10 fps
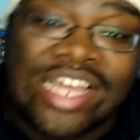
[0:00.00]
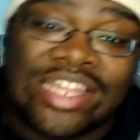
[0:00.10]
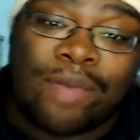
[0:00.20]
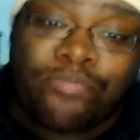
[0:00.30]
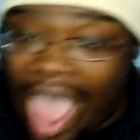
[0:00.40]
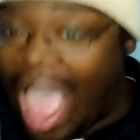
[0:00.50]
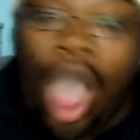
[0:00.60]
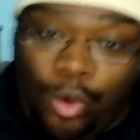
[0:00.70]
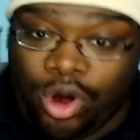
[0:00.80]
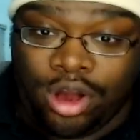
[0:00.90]
the
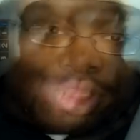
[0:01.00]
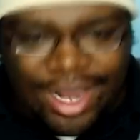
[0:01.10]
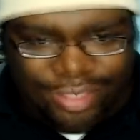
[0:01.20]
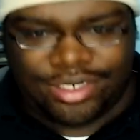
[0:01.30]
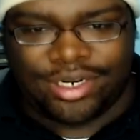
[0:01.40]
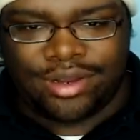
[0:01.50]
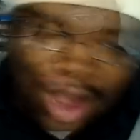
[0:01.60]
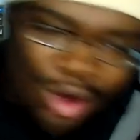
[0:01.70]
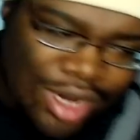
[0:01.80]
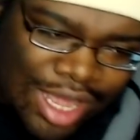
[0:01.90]
power, but
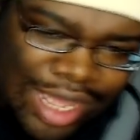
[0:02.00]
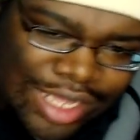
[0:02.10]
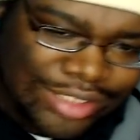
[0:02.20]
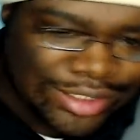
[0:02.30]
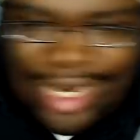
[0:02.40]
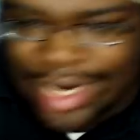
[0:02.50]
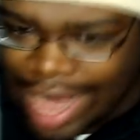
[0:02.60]
Lola said,